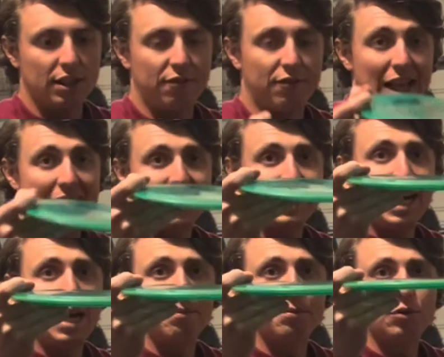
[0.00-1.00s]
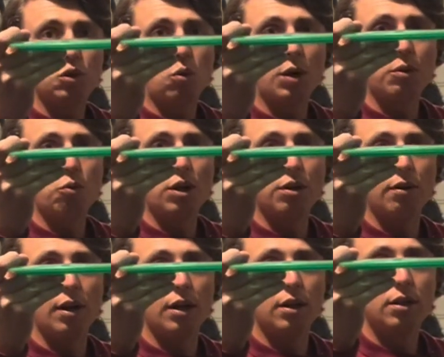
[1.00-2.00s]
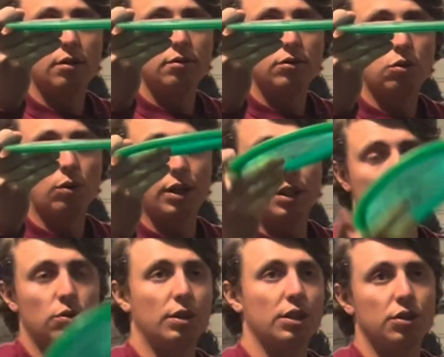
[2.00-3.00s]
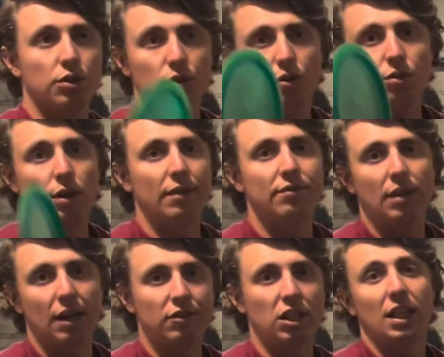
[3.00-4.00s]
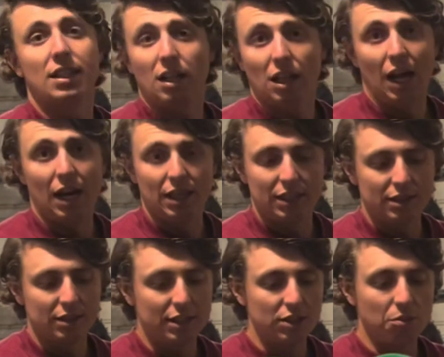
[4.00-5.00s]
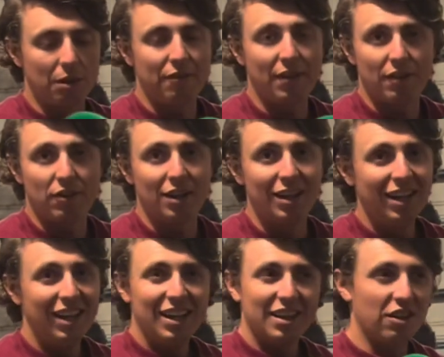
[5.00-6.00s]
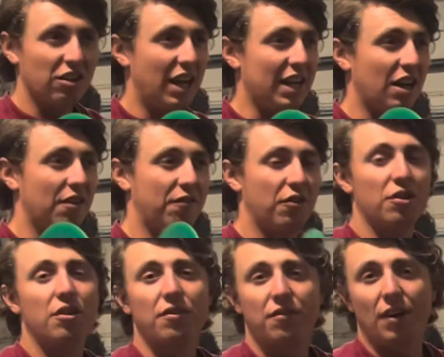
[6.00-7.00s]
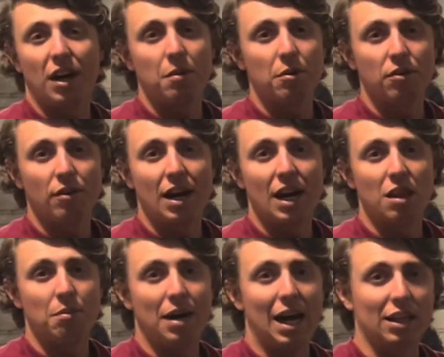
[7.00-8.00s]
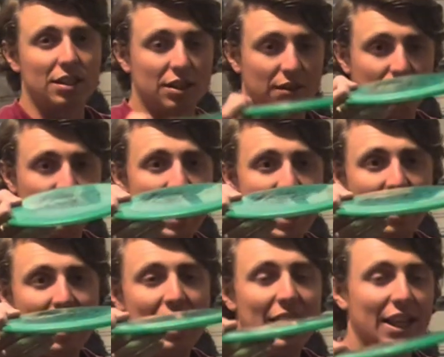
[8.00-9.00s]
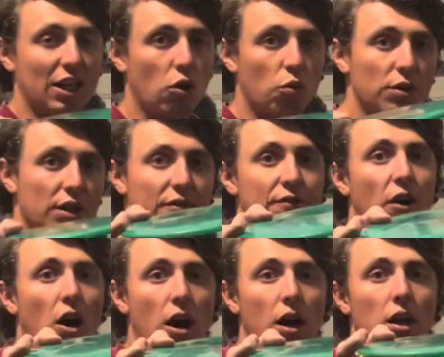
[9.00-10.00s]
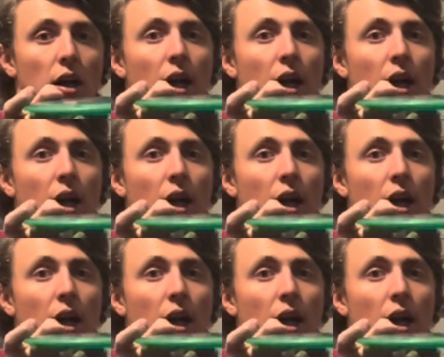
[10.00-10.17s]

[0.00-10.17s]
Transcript: a flat top 21 run, 2022. I've collected a lot of these. These are my favorite. They're like a further Firebird right out of the box. They're flat. They go really far.